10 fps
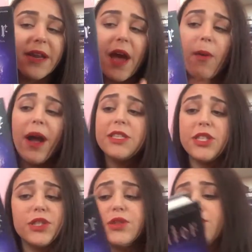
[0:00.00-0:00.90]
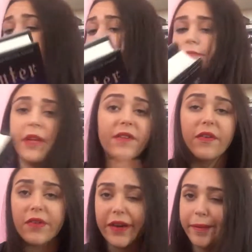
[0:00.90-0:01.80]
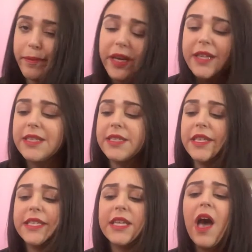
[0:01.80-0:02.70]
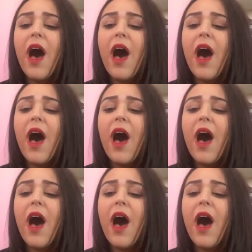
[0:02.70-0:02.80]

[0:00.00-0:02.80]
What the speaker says: Now, I do love every book in this series.